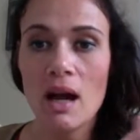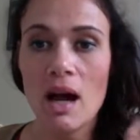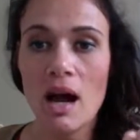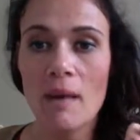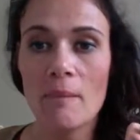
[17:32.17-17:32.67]

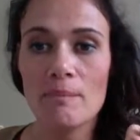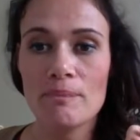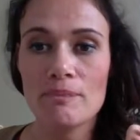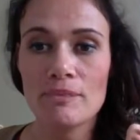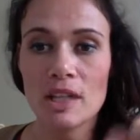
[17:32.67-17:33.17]

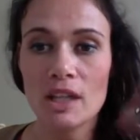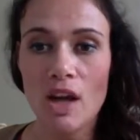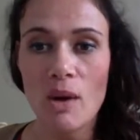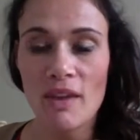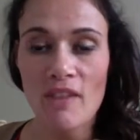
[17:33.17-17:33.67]

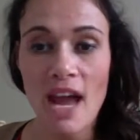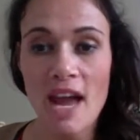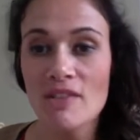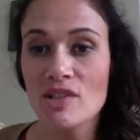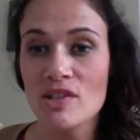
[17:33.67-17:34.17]
if I
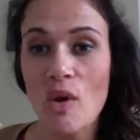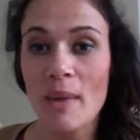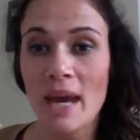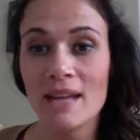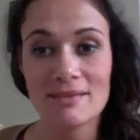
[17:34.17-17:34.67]
have a
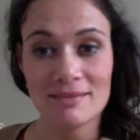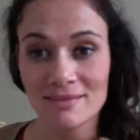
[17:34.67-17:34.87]
soulmate,